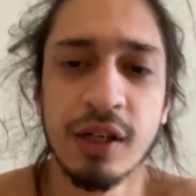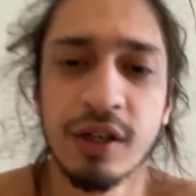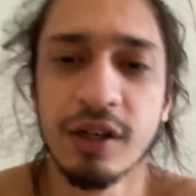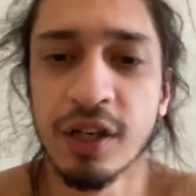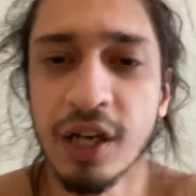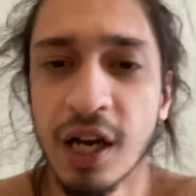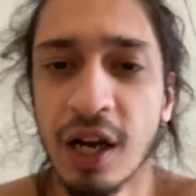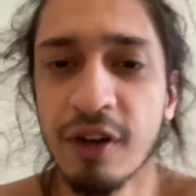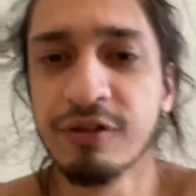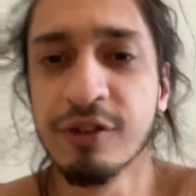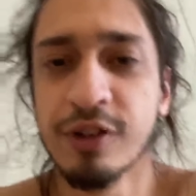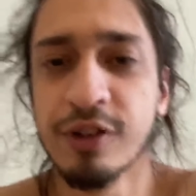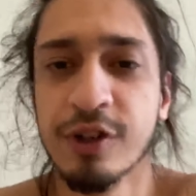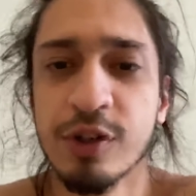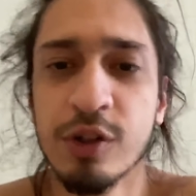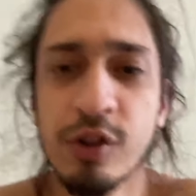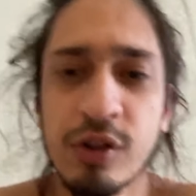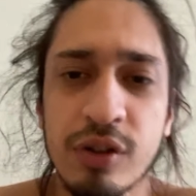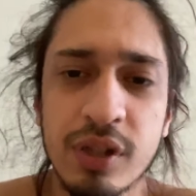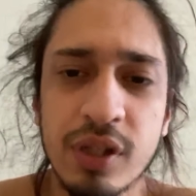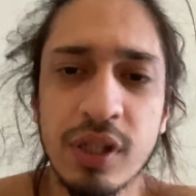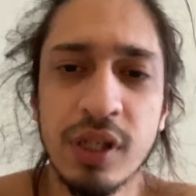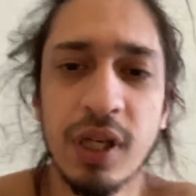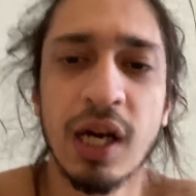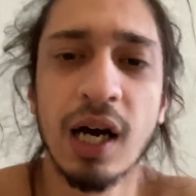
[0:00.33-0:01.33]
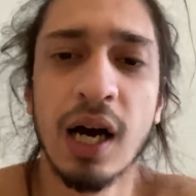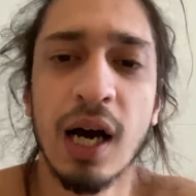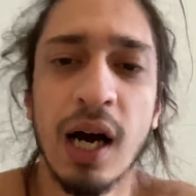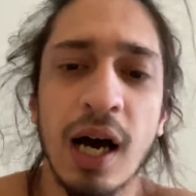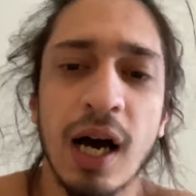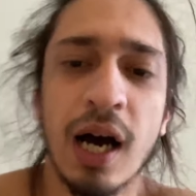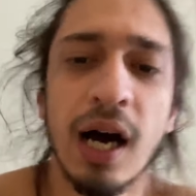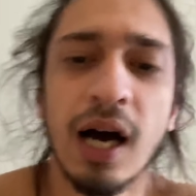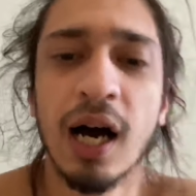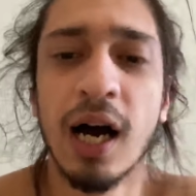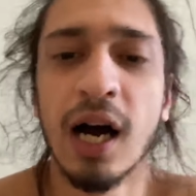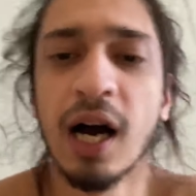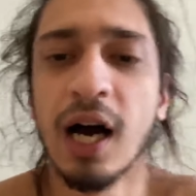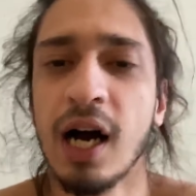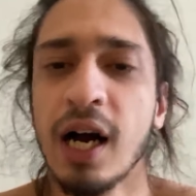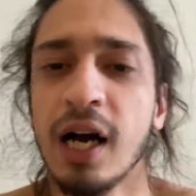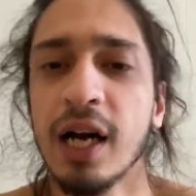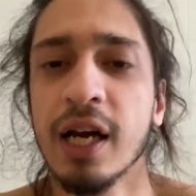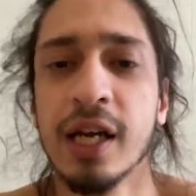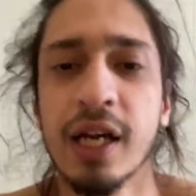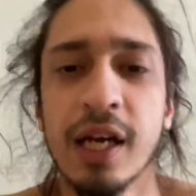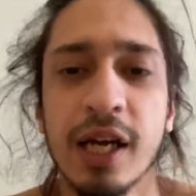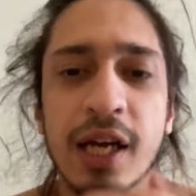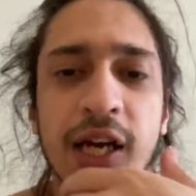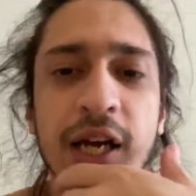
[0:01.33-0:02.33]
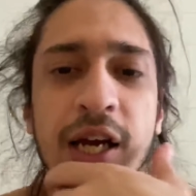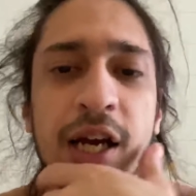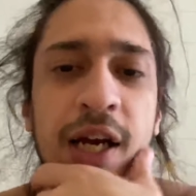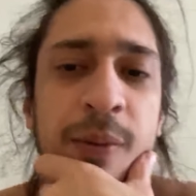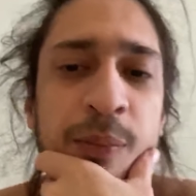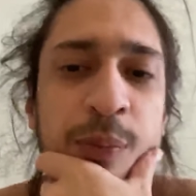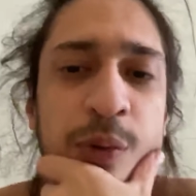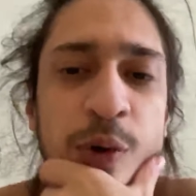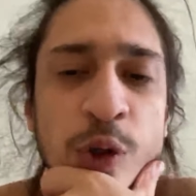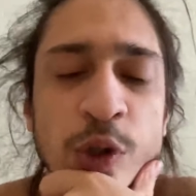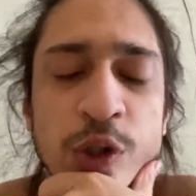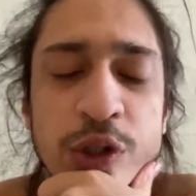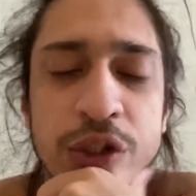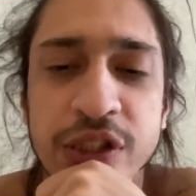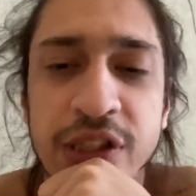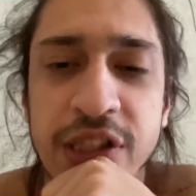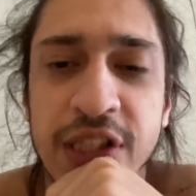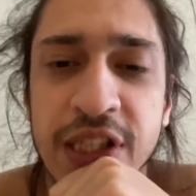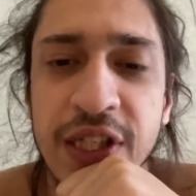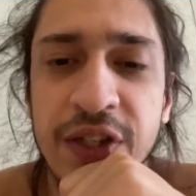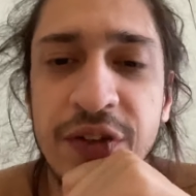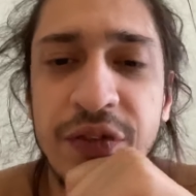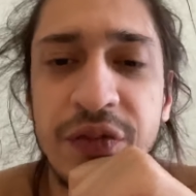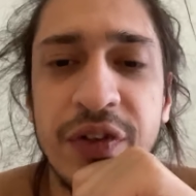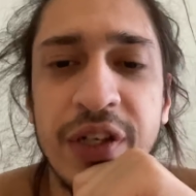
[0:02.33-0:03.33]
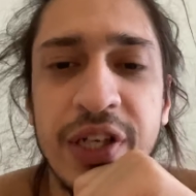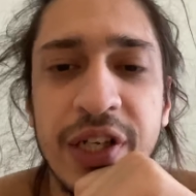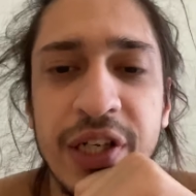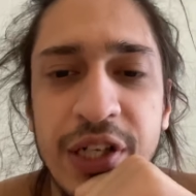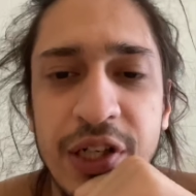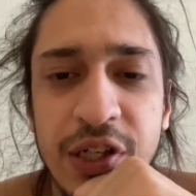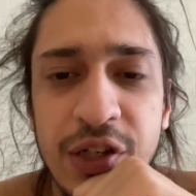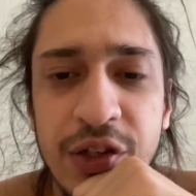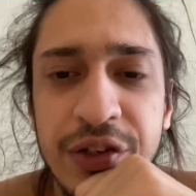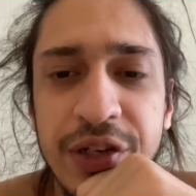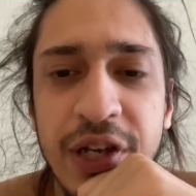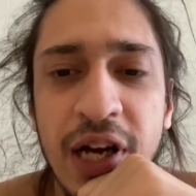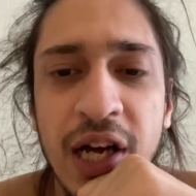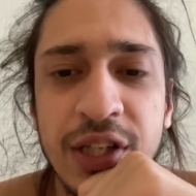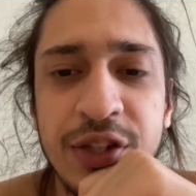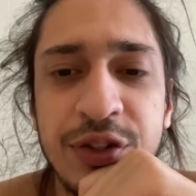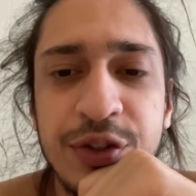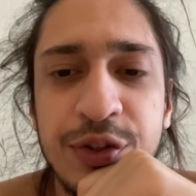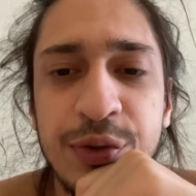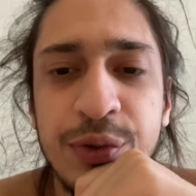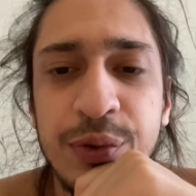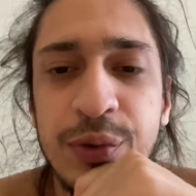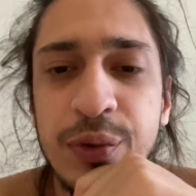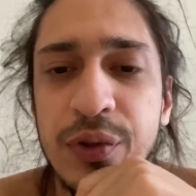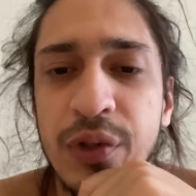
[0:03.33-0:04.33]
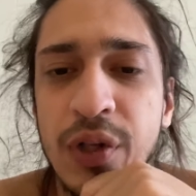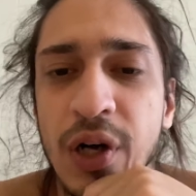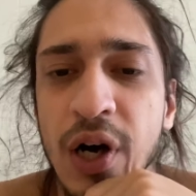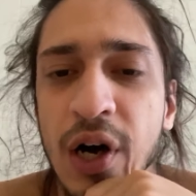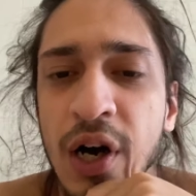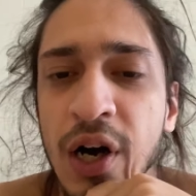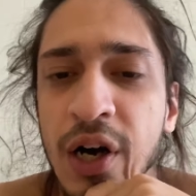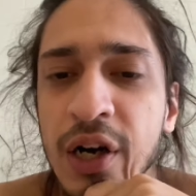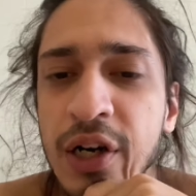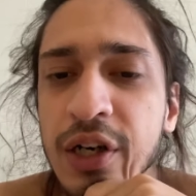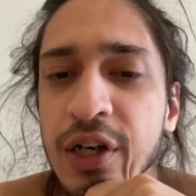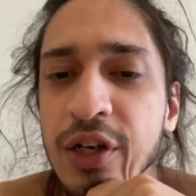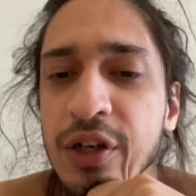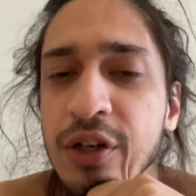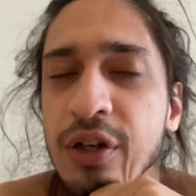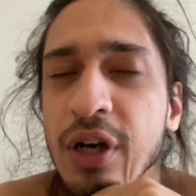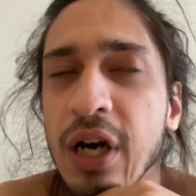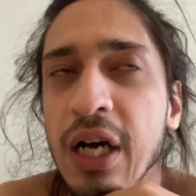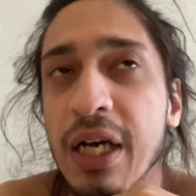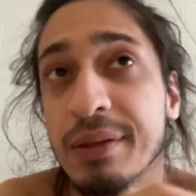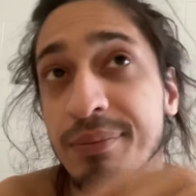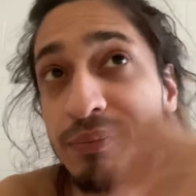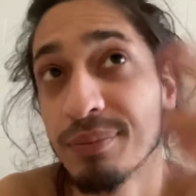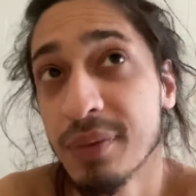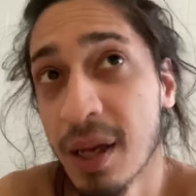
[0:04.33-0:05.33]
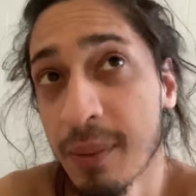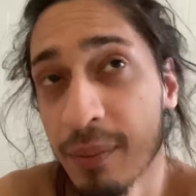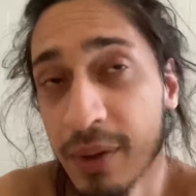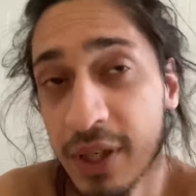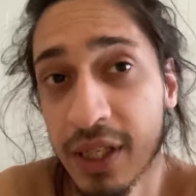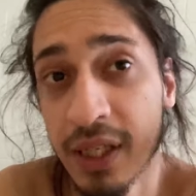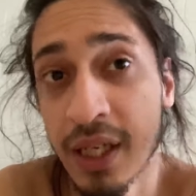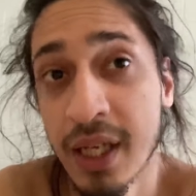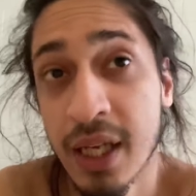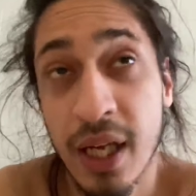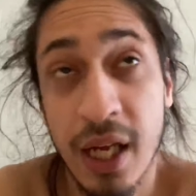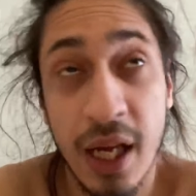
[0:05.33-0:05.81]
Good afternoon. Uh, I am posting a video not too long ago. I, I, mean,